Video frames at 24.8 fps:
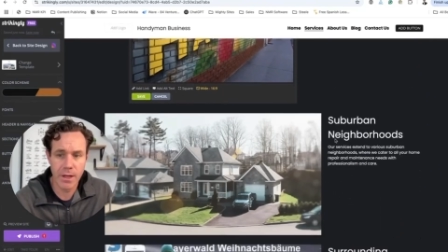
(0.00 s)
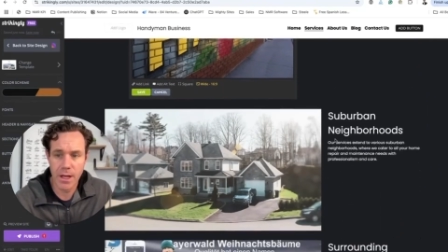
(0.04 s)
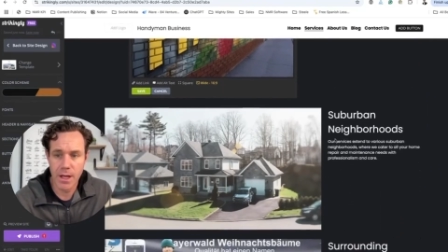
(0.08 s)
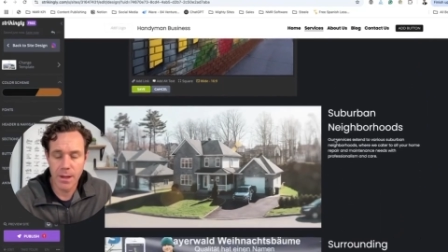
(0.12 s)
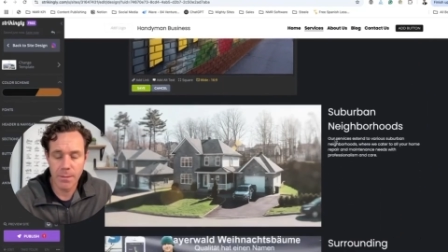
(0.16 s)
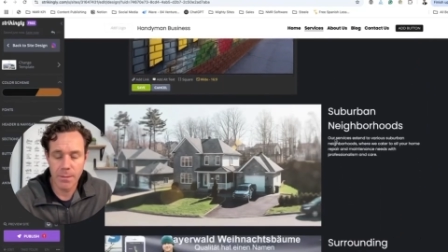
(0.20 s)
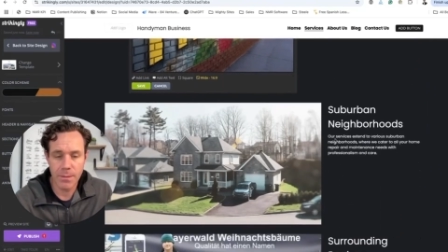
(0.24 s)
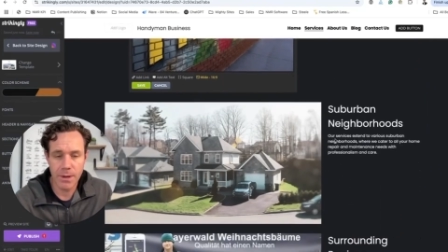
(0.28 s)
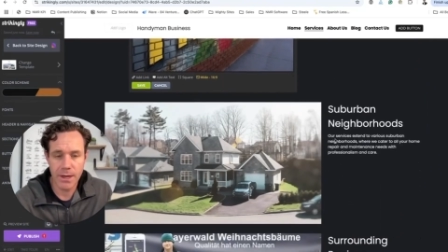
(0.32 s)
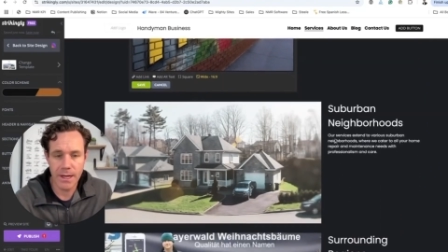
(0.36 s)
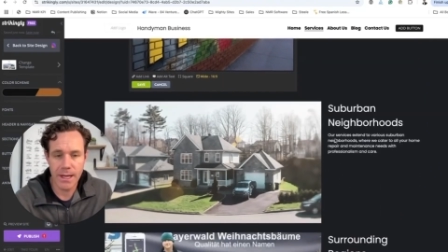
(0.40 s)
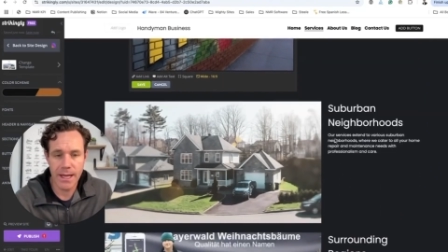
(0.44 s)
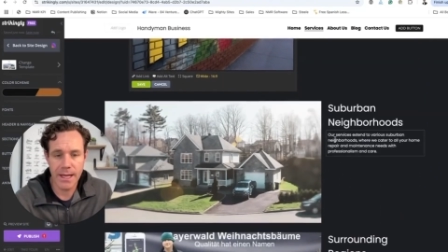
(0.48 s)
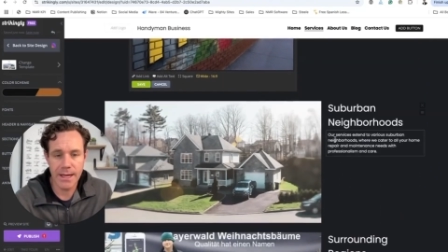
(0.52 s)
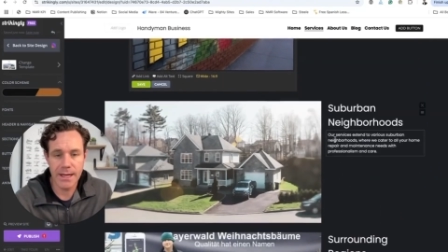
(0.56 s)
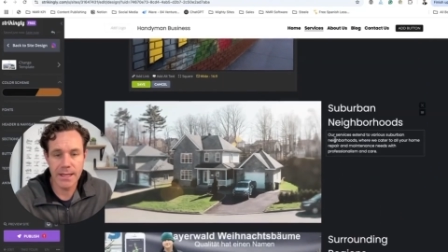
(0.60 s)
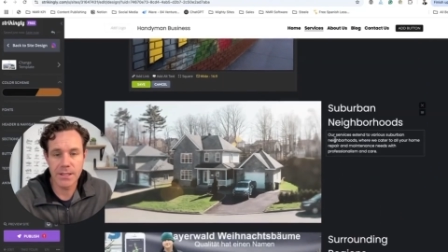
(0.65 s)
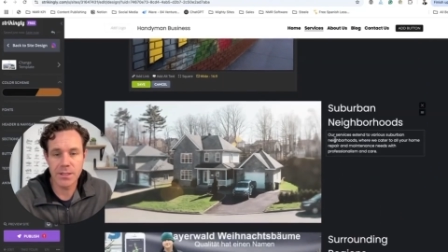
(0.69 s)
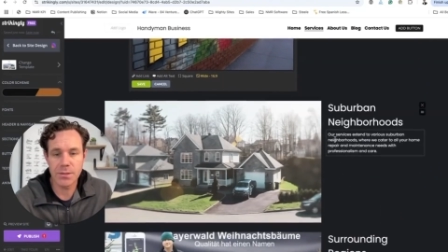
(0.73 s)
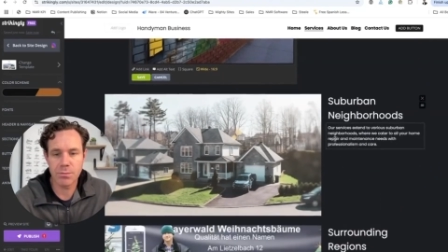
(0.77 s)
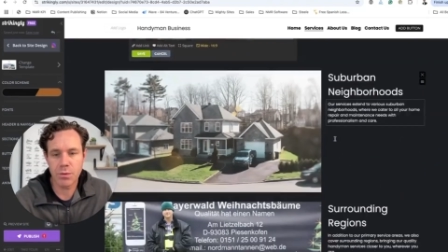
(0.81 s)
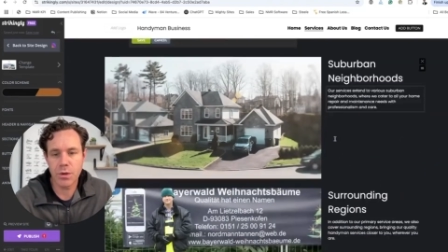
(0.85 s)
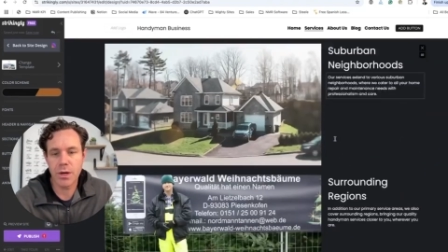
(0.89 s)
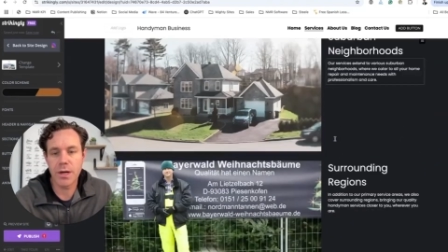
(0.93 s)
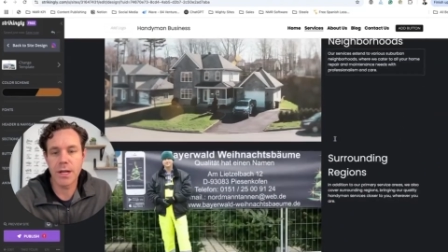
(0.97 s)
But again, it's
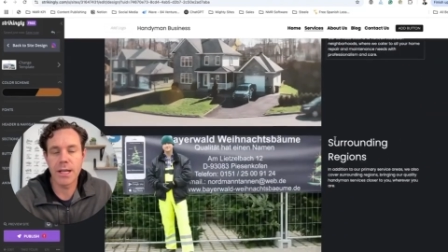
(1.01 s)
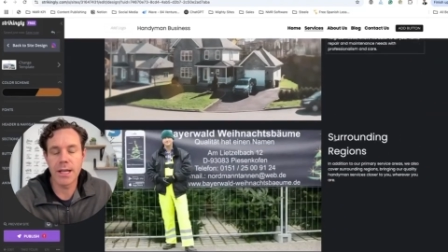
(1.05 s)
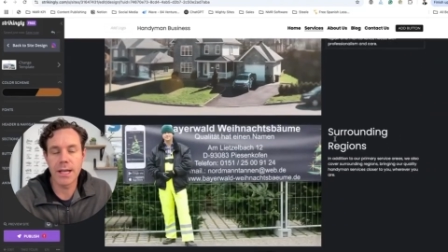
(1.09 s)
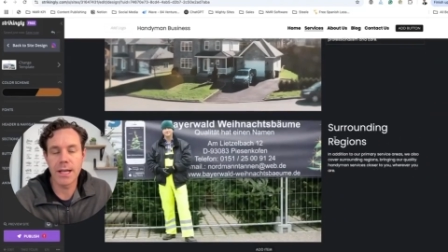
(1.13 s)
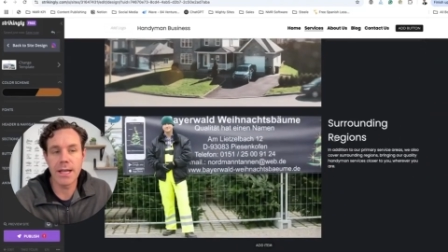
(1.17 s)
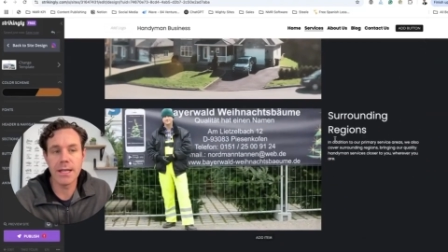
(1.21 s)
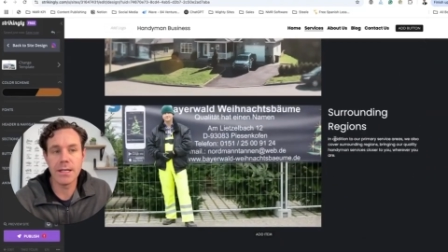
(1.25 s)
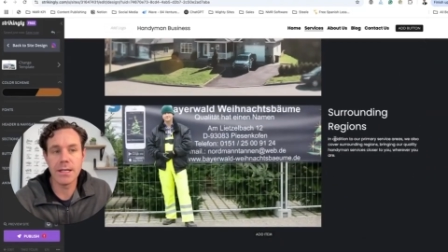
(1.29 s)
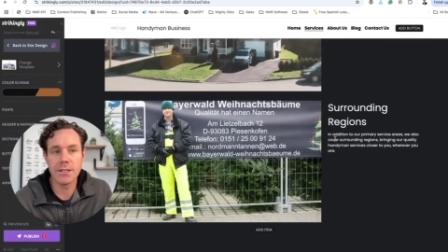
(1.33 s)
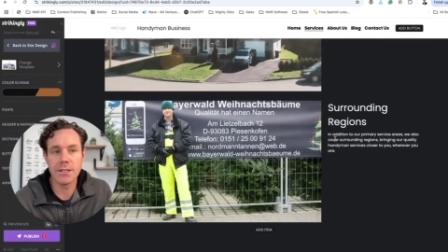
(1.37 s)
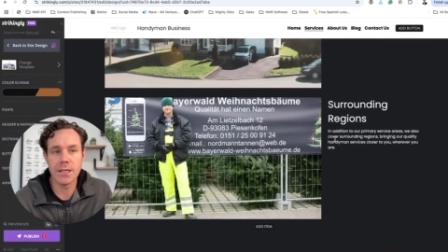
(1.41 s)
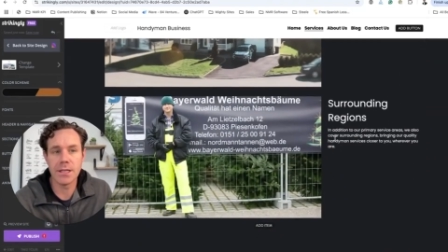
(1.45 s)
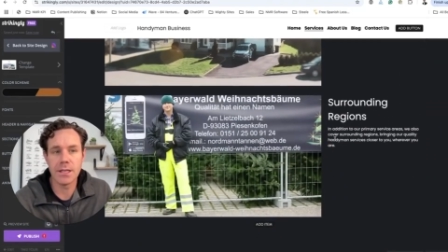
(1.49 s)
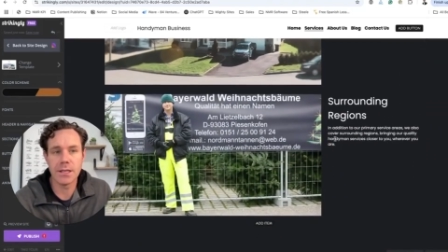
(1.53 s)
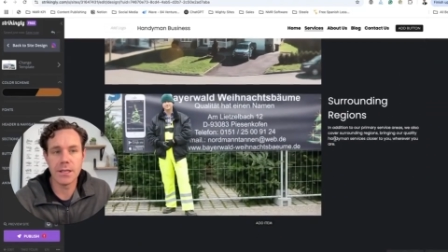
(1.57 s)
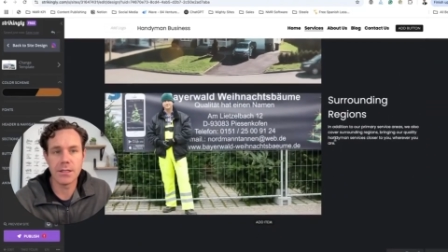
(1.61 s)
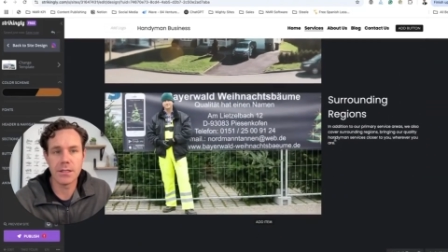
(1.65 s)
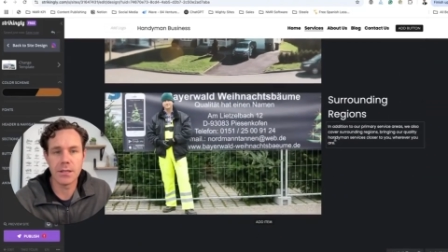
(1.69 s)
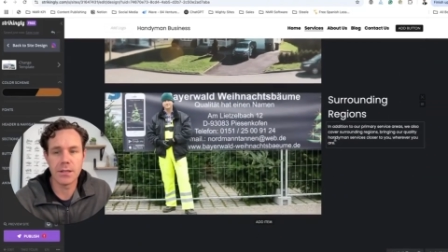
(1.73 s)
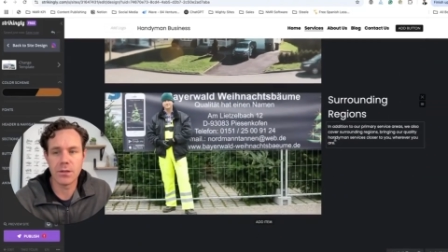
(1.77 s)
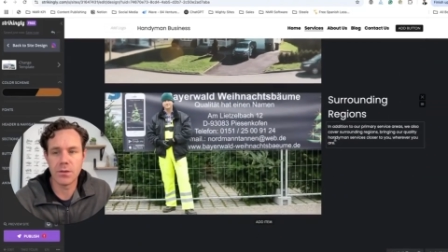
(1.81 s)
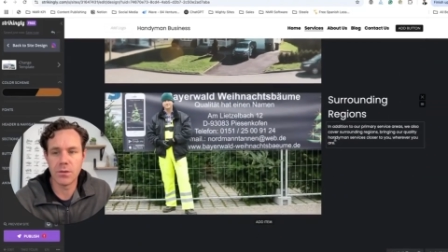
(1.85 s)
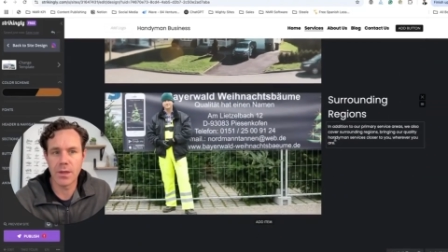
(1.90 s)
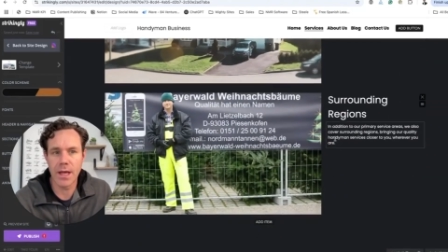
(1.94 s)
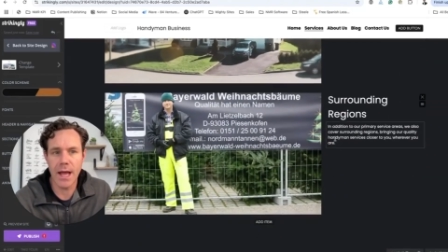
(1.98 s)
pretty easy to
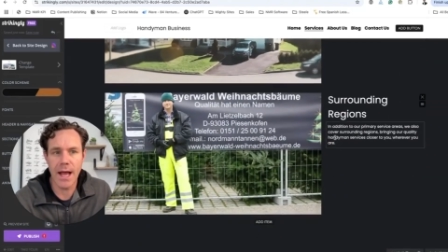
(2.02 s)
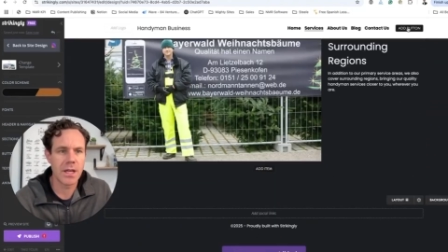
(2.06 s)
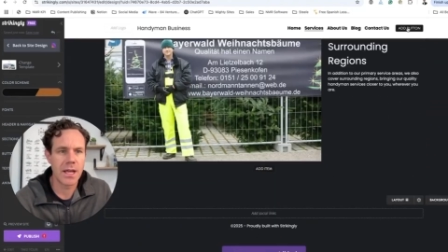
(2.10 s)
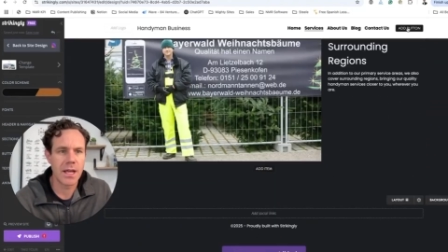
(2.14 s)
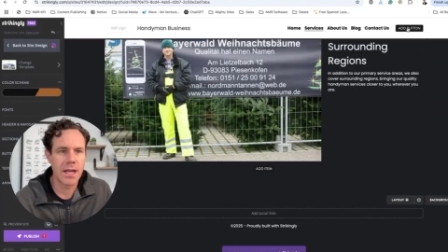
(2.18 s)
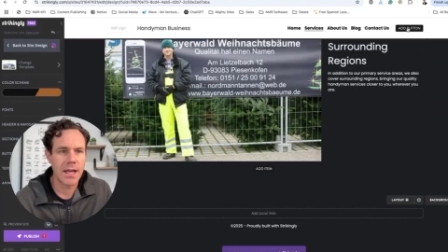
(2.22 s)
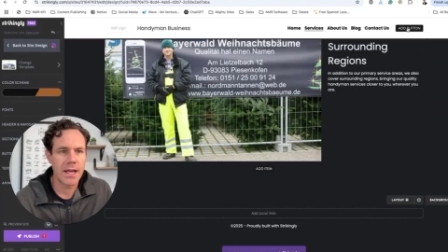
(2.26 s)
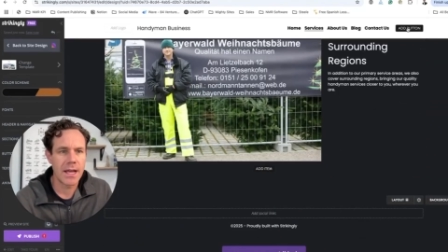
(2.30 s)
do that.